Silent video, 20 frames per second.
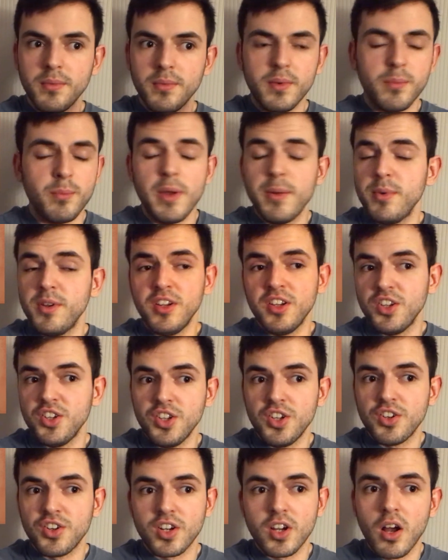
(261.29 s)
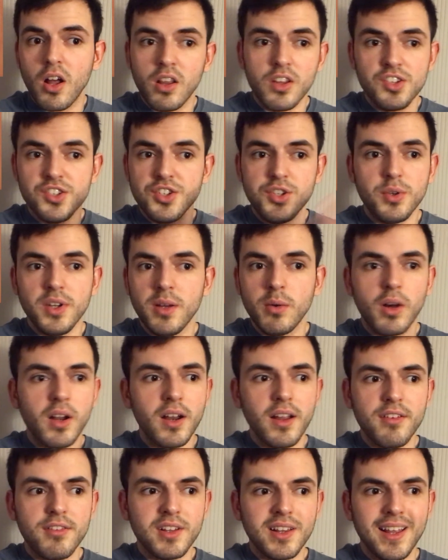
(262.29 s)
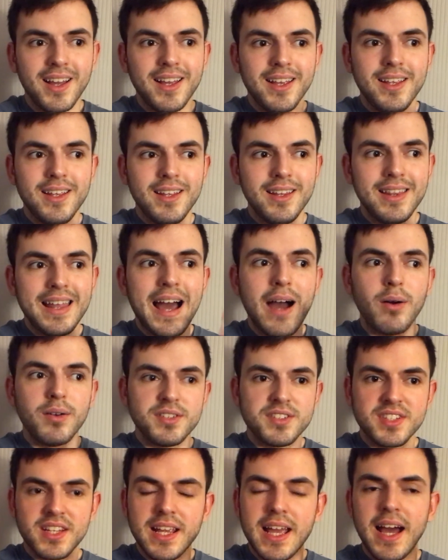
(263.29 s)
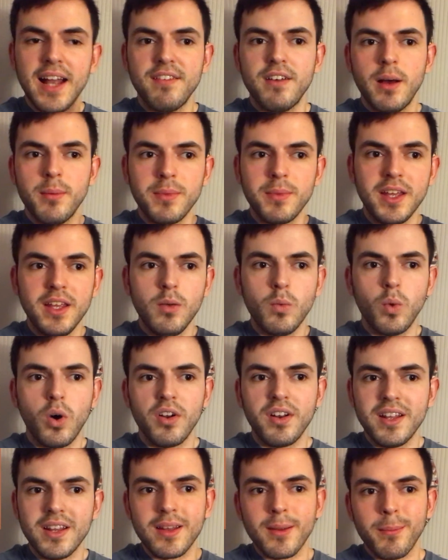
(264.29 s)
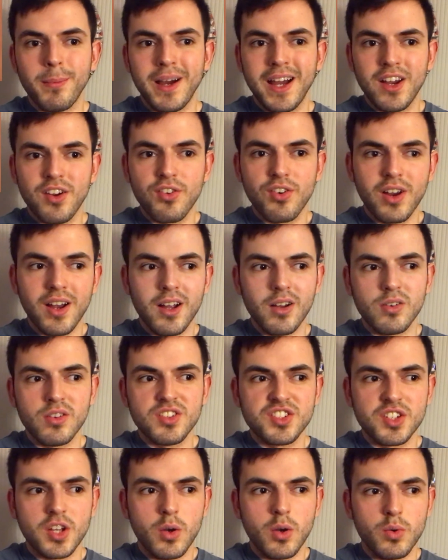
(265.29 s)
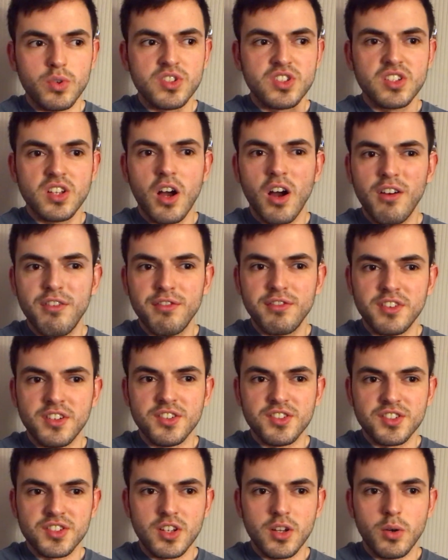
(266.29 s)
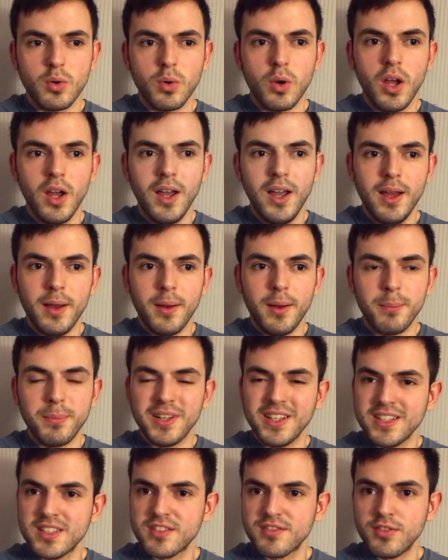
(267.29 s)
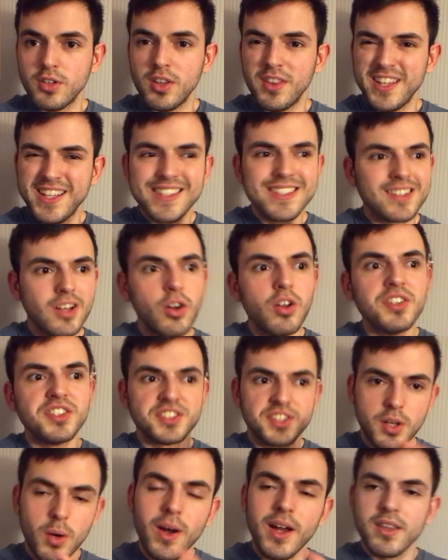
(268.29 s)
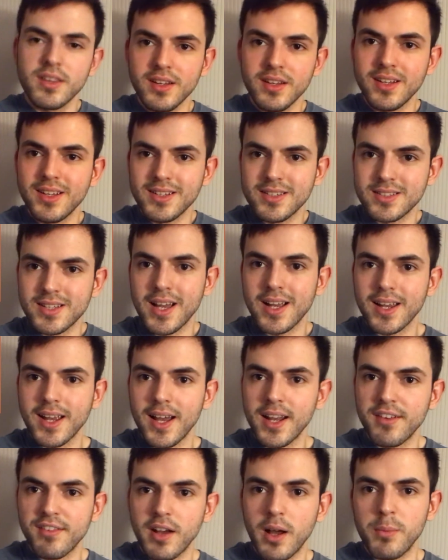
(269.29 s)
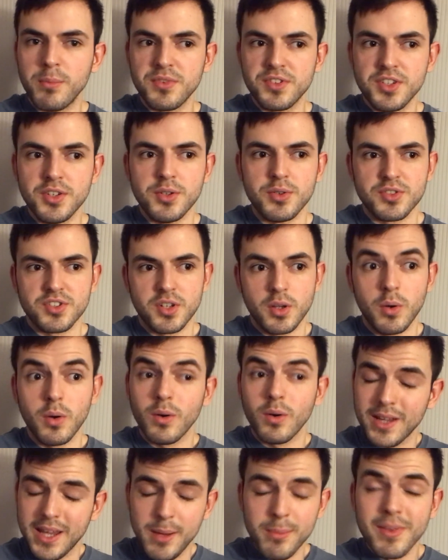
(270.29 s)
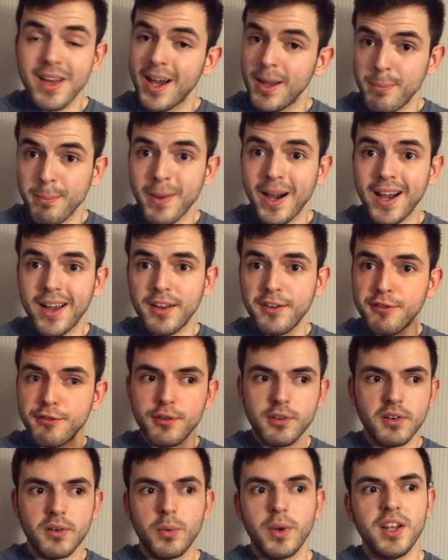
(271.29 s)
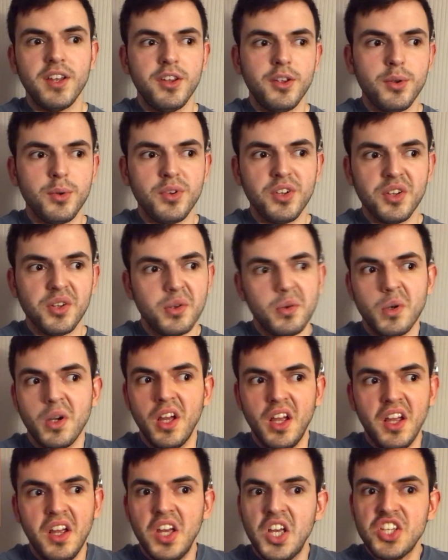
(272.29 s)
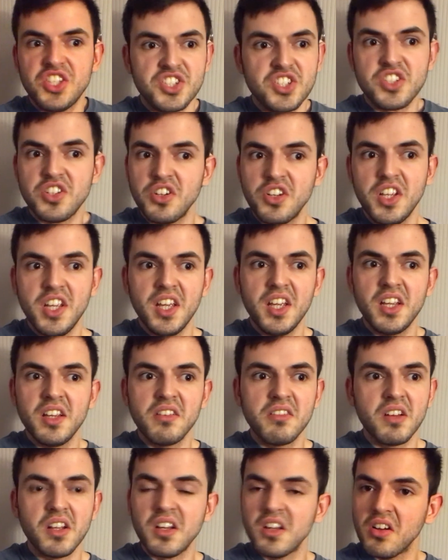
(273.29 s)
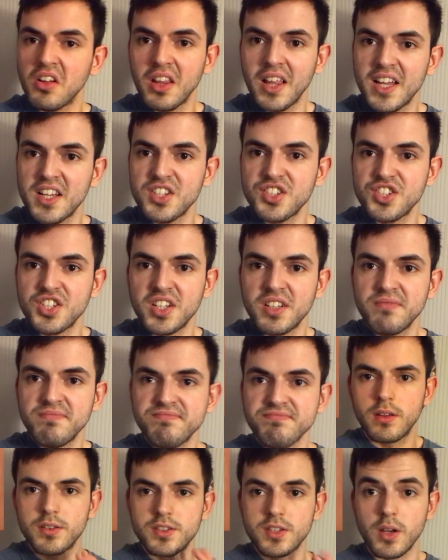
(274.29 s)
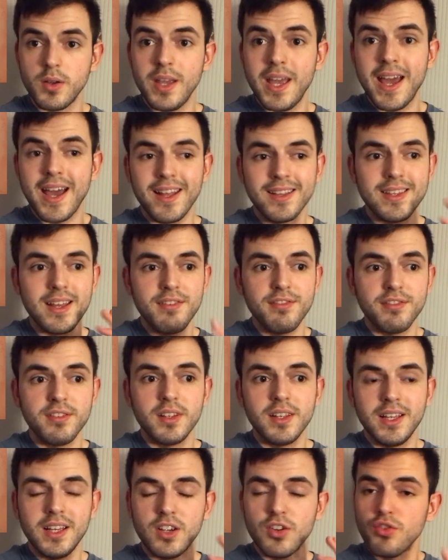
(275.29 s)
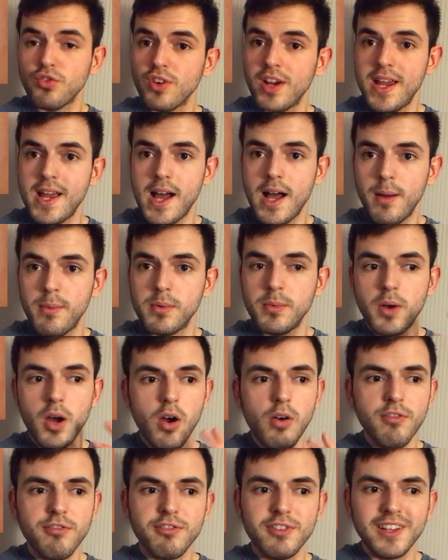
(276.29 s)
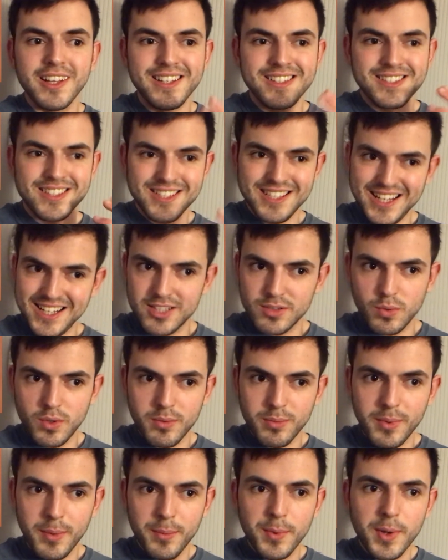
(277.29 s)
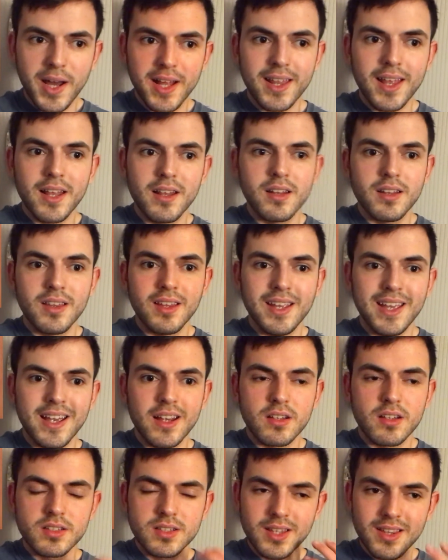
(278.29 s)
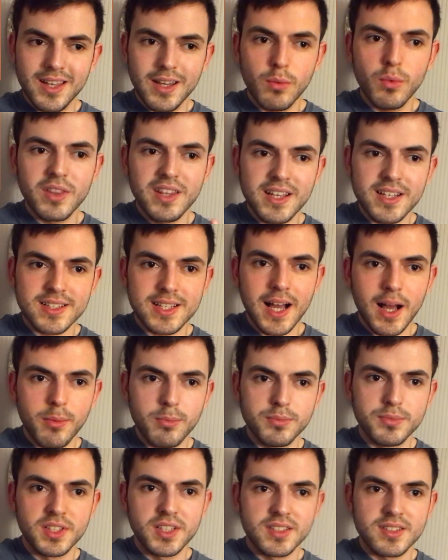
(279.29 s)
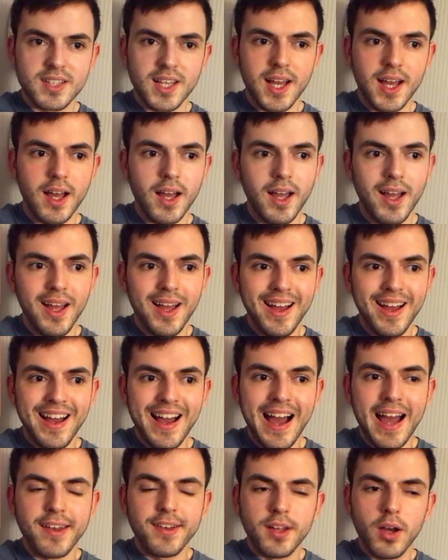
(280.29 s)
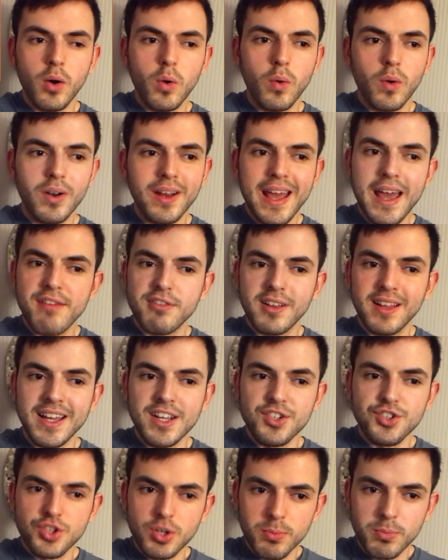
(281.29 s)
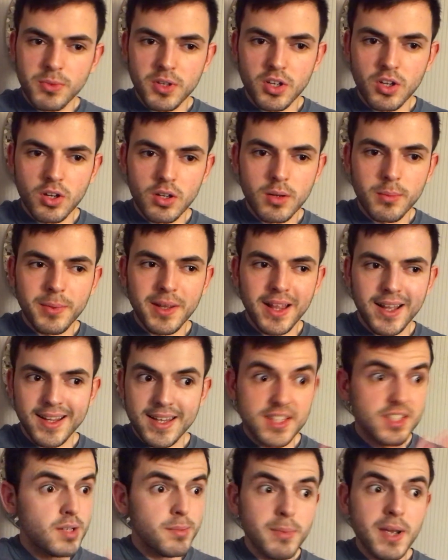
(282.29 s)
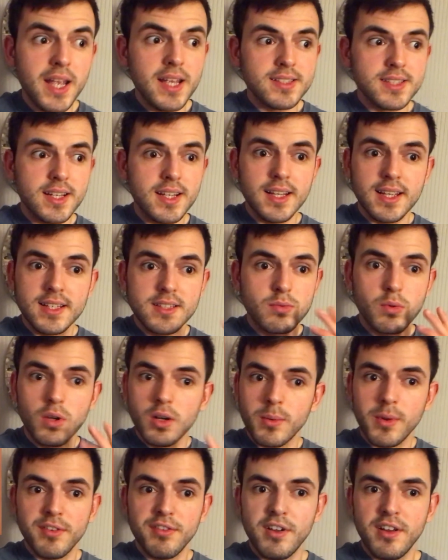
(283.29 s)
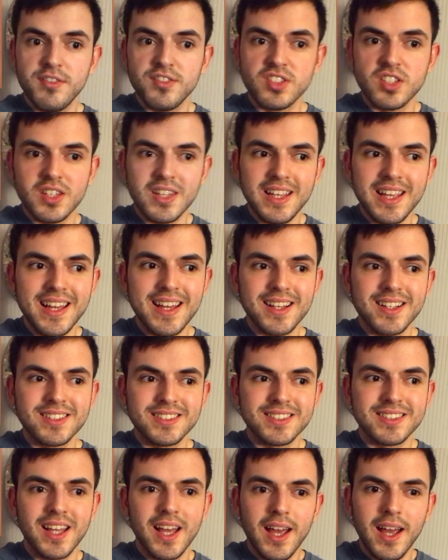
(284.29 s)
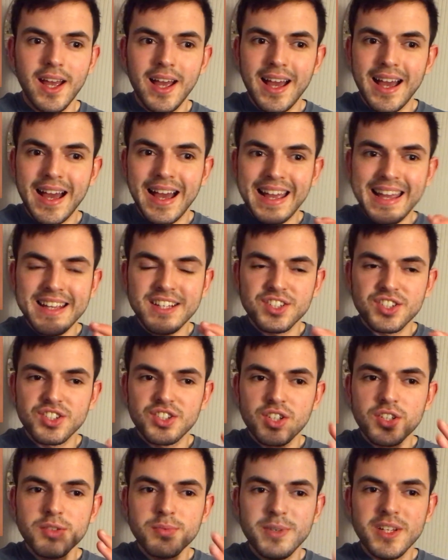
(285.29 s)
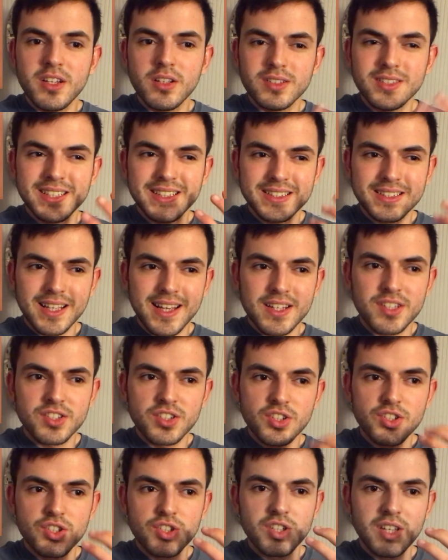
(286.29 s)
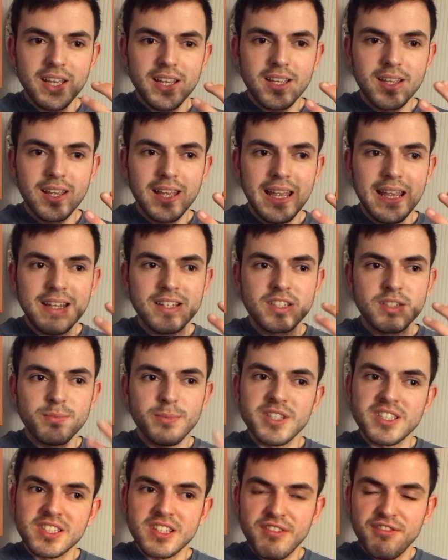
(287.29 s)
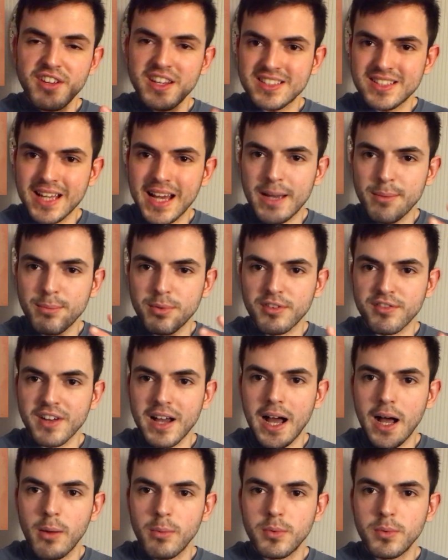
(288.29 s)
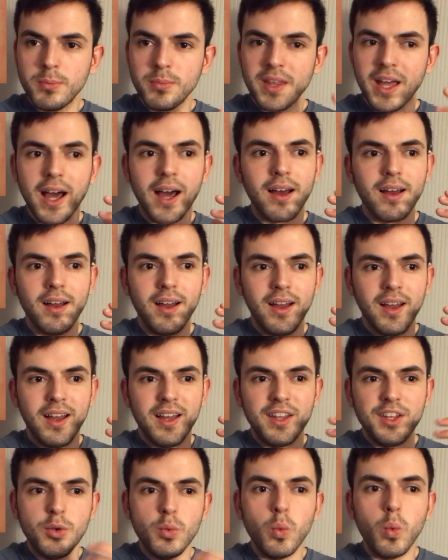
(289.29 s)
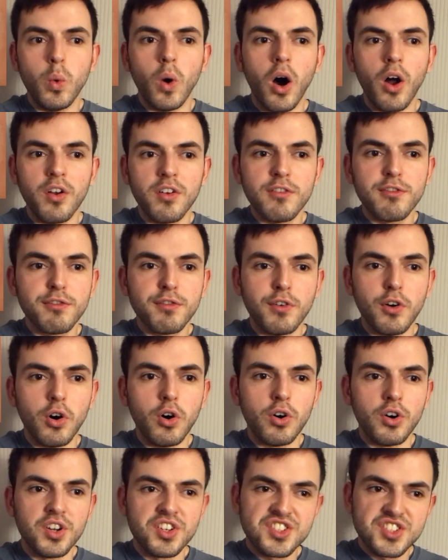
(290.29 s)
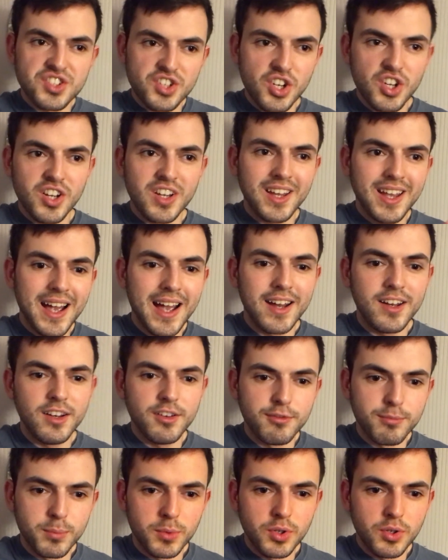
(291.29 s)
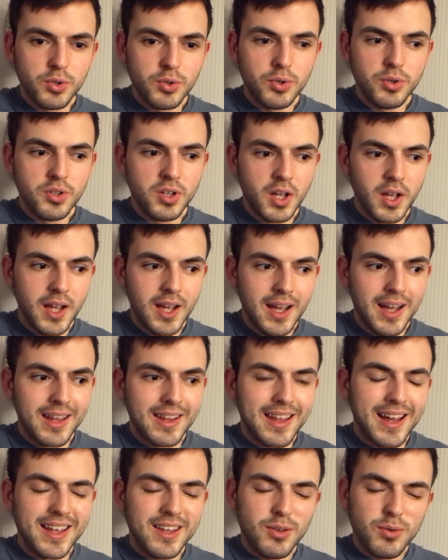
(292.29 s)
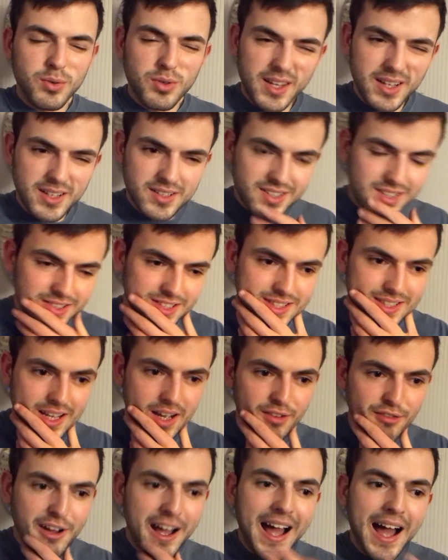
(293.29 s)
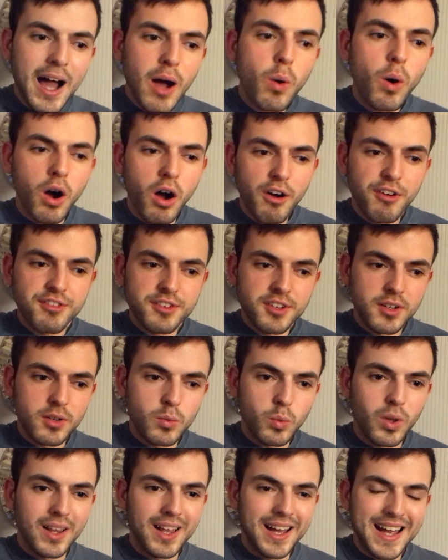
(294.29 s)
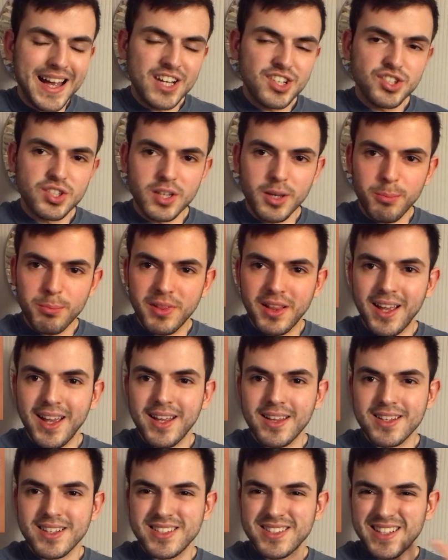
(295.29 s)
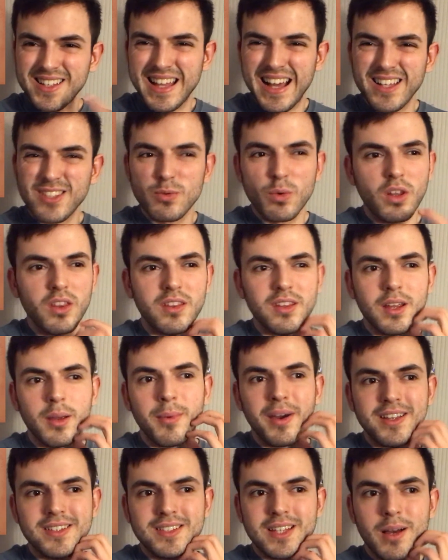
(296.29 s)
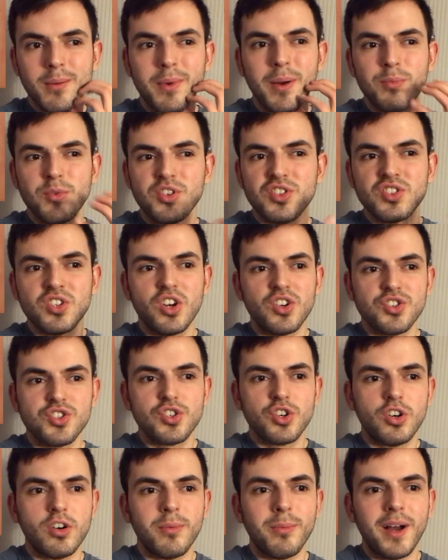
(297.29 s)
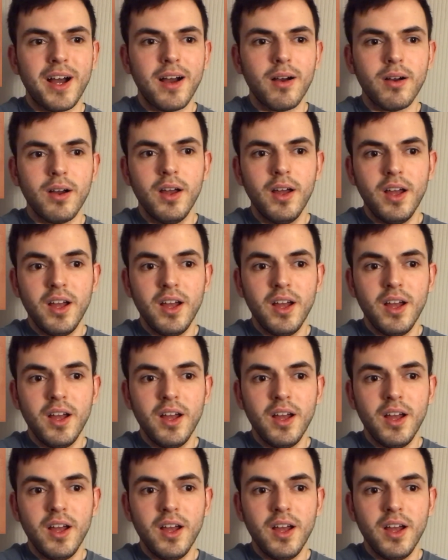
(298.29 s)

maybe you're at college, uni, whatever, like that's the kind of album that you want in the background, so soft and so blissful. This also, I think, is that kind of album too, so keep that in mind for when you do studying and all that shit. So yeah, definitely a great album. Hopefully sticks with me by the end of the year, because the thing with these albums is that I don't want to ever like jump the gun and be like, it's amazing, it's one of my favourites of the year, because it's just because it's like such like a specific type of album that you want for a certain kind of mood, that you think to yourself, how often will I actually play this? And that's one thing about this album I'm just not sure about.